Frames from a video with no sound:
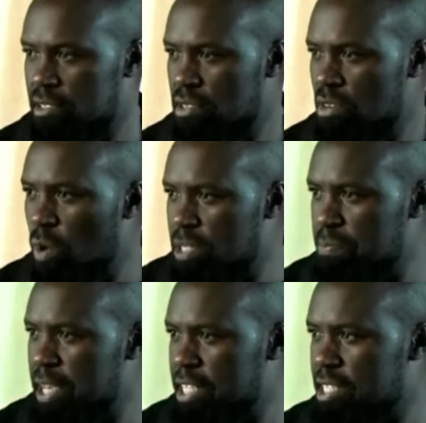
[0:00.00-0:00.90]
what
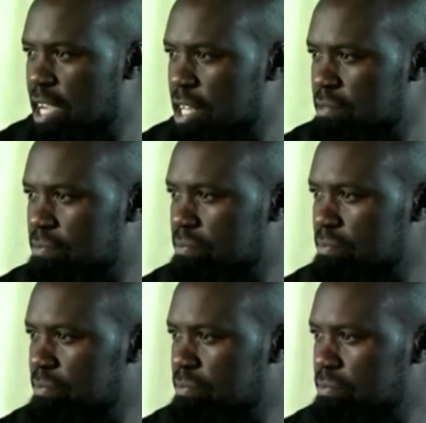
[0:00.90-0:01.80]
Mary is carrying.
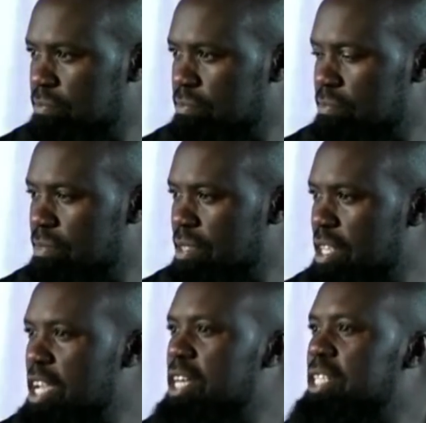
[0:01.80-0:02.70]

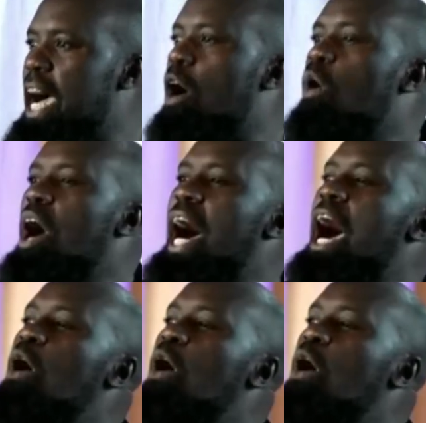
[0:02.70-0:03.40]
Now, how